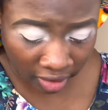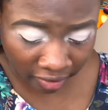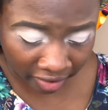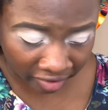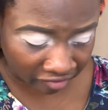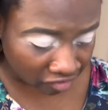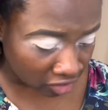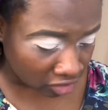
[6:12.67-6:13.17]
All
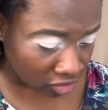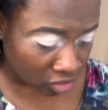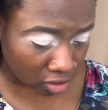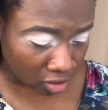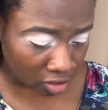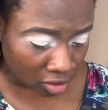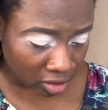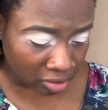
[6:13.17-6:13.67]
right, first
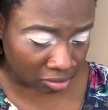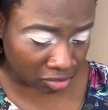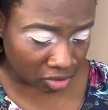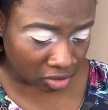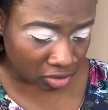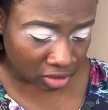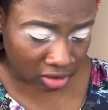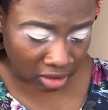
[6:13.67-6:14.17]
color, I'm
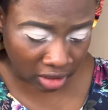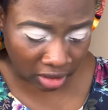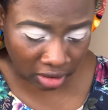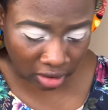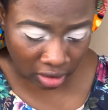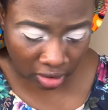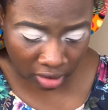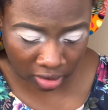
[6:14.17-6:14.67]
going to
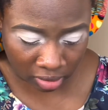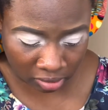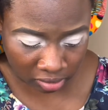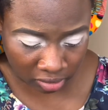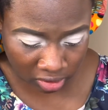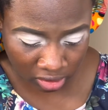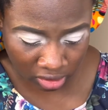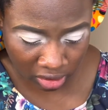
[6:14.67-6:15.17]
take
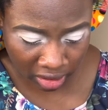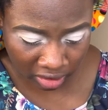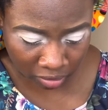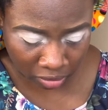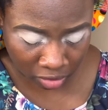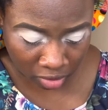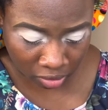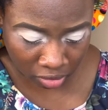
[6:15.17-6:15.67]
this
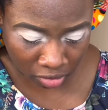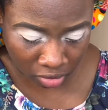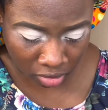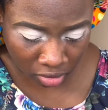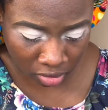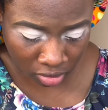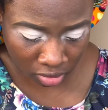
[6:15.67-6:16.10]
light purple.